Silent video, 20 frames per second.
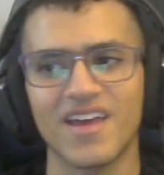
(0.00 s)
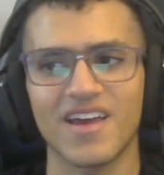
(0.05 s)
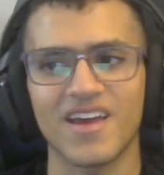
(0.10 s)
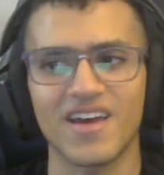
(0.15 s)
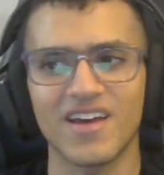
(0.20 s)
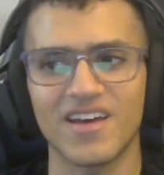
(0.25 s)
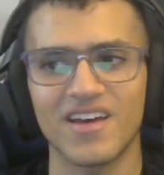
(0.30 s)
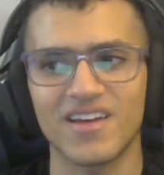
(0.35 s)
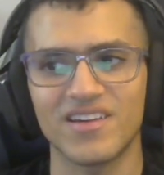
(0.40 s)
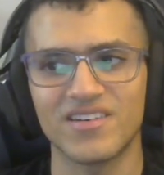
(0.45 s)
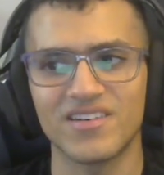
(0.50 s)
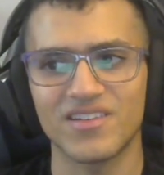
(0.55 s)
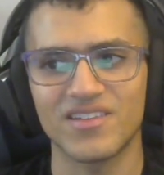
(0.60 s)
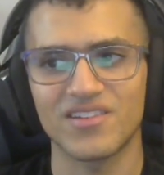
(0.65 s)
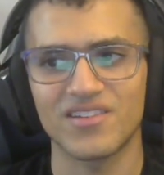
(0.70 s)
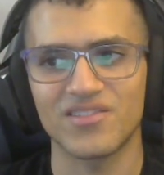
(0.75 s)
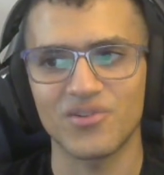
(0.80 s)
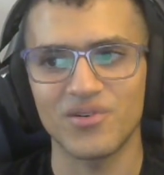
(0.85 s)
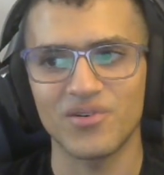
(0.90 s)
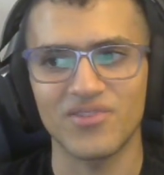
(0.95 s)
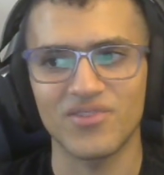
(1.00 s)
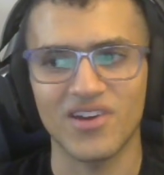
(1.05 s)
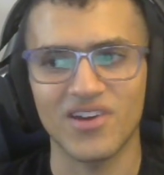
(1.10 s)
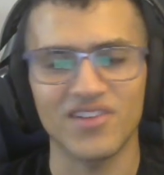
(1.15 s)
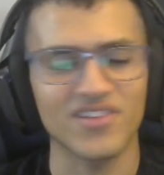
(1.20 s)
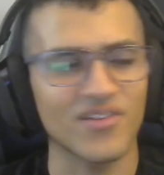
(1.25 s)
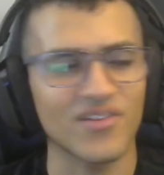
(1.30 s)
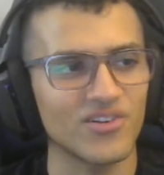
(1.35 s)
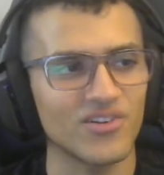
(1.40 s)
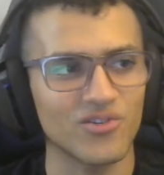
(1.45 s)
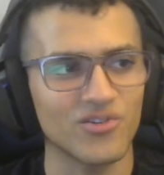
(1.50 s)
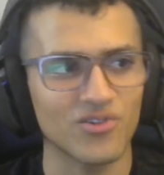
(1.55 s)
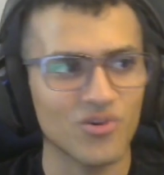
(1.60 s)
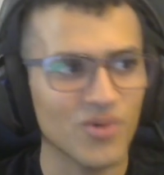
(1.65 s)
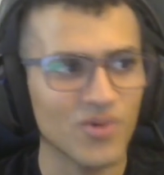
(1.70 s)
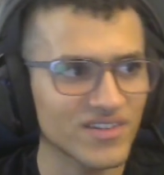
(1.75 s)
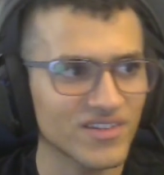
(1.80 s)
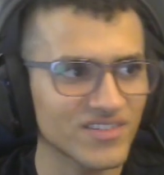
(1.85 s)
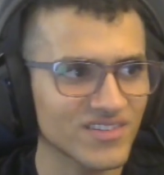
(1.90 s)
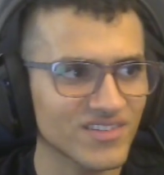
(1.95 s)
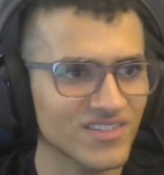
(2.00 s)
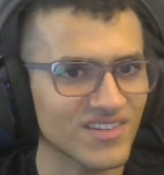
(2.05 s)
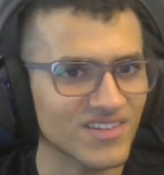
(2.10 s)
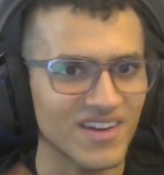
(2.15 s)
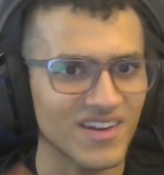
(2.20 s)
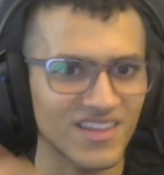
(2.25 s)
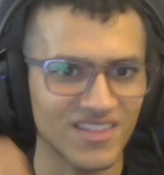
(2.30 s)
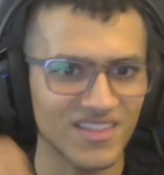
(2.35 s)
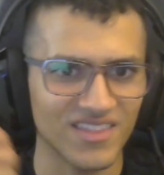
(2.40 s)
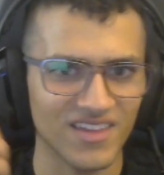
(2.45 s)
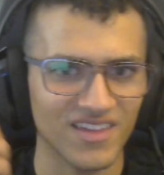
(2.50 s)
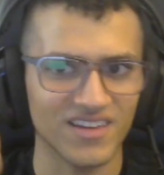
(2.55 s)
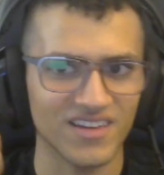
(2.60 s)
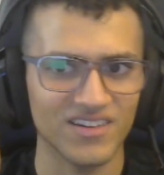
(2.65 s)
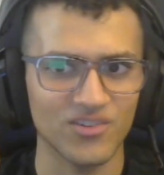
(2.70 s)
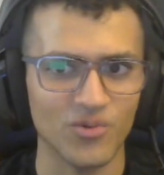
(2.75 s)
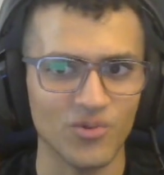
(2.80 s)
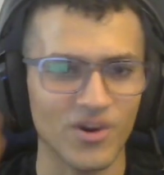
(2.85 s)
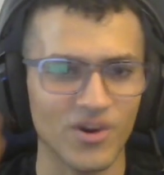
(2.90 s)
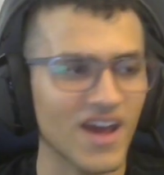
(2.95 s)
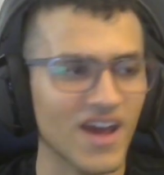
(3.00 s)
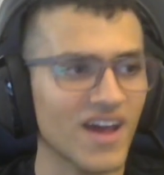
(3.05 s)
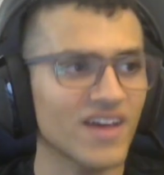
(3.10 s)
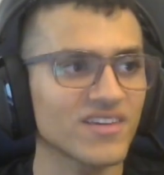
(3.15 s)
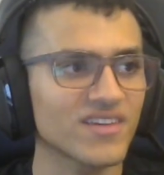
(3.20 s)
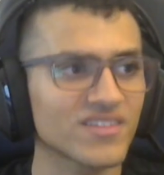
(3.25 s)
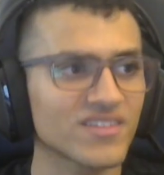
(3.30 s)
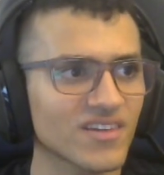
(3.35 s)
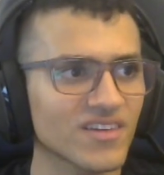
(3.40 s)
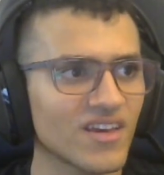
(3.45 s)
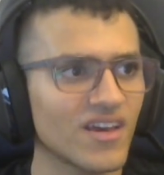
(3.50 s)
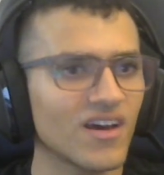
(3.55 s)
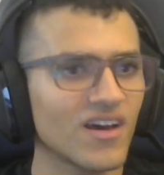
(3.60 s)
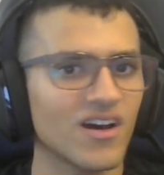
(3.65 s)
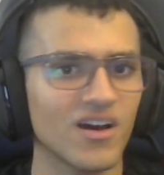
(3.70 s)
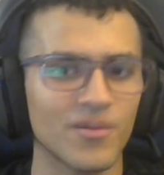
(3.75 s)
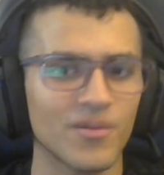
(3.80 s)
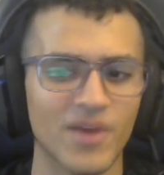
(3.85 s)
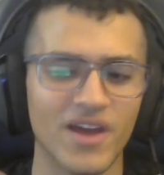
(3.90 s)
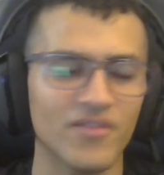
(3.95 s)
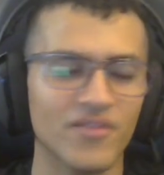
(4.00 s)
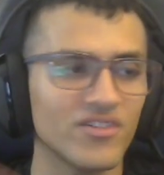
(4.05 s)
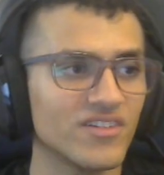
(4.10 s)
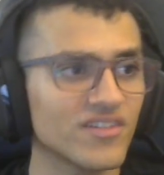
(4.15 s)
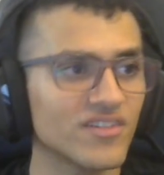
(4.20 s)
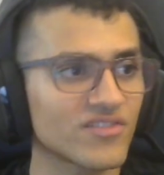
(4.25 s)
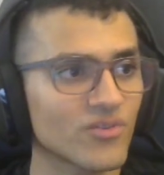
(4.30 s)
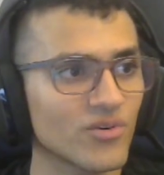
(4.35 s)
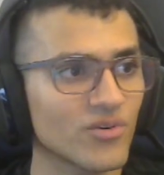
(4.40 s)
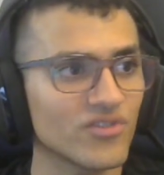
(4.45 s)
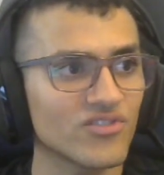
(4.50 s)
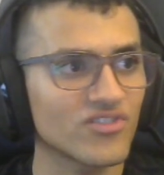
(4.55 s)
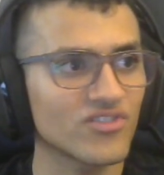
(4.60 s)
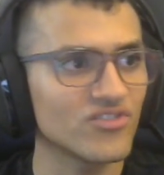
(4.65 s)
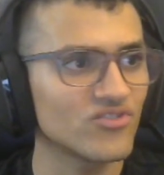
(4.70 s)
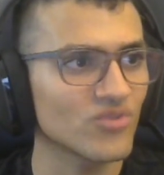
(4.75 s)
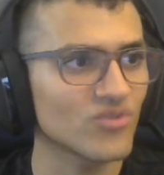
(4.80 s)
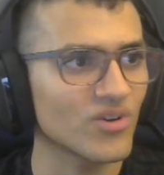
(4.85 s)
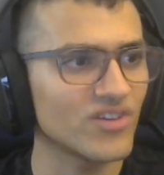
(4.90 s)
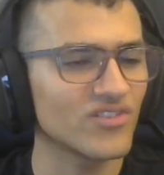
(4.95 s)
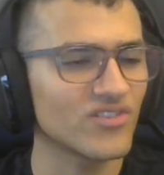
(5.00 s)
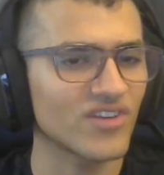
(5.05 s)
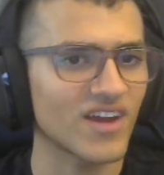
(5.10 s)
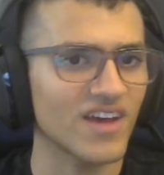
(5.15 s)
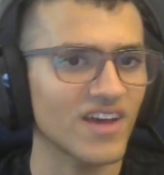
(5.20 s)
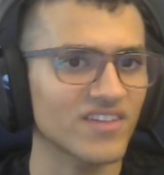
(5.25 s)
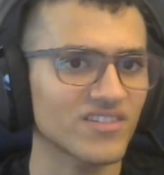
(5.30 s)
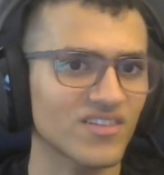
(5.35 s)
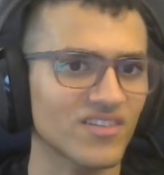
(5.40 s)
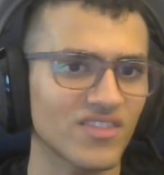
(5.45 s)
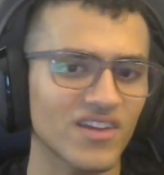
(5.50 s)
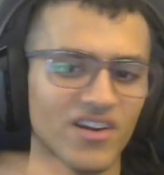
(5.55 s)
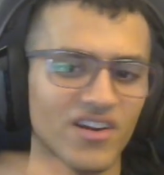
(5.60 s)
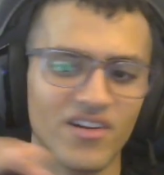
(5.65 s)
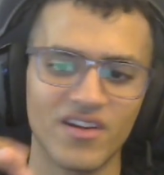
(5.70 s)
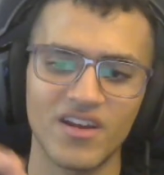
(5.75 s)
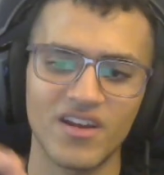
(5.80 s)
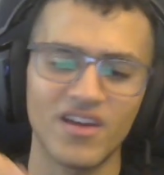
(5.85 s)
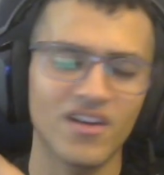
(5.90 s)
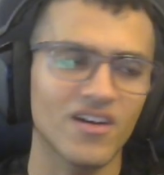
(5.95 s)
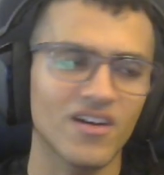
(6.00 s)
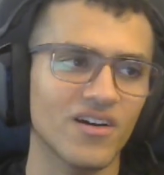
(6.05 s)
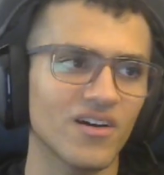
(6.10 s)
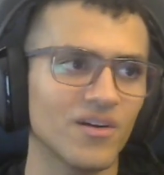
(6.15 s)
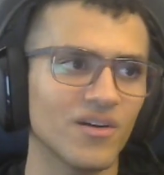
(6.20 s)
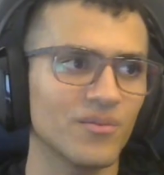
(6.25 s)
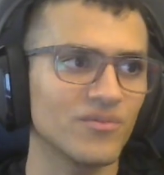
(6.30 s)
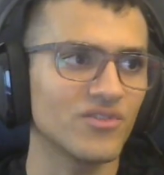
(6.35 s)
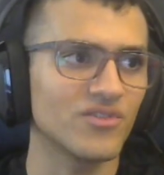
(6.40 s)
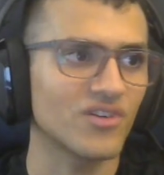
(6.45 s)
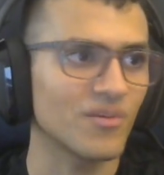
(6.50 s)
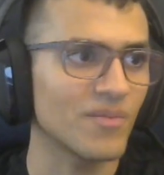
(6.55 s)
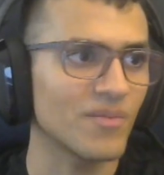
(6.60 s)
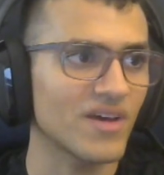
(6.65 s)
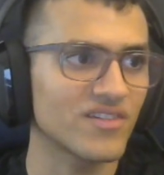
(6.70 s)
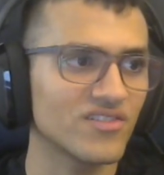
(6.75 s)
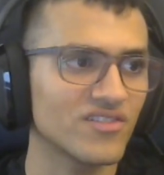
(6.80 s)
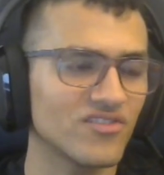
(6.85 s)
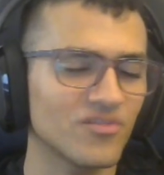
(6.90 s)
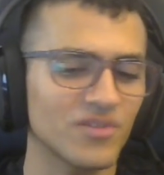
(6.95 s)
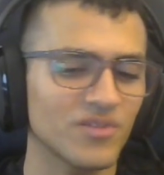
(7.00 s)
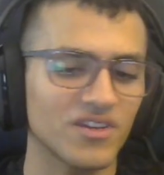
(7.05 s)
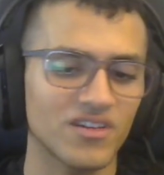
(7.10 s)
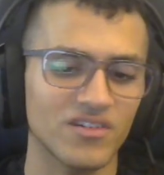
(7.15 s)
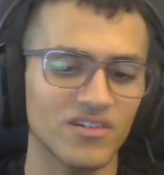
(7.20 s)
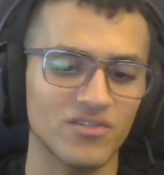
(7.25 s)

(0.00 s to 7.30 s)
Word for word: And so if you guys have any requests, anything you want to ask, um, I have a Discord you can join. You can ask in there. Um, you can message me.